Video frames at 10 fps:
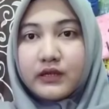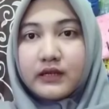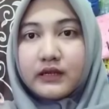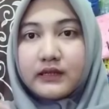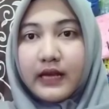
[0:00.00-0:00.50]

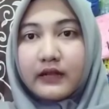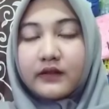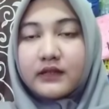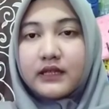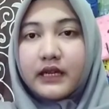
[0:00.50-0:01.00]
the
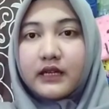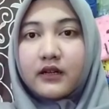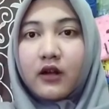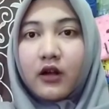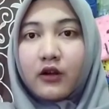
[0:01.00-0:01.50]
e-learning and
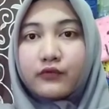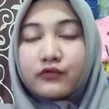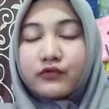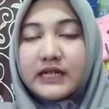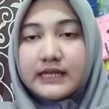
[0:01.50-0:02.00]
how
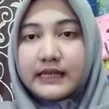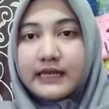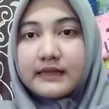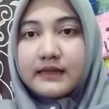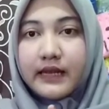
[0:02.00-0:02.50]
to
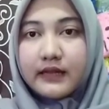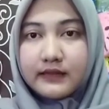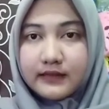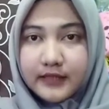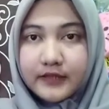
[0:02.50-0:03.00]
access the
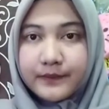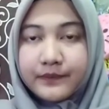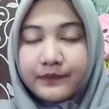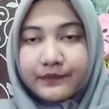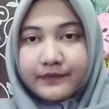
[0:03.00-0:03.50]
e-learning.
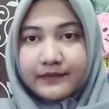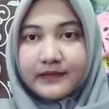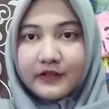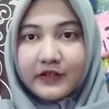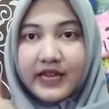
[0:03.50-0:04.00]

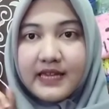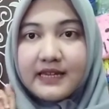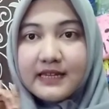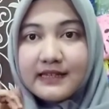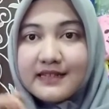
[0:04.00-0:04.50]
Okay,
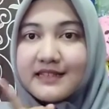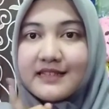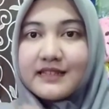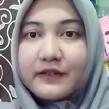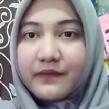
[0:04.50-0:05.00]
this
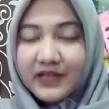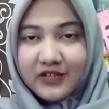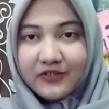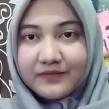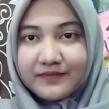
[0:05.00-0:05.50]
is the video.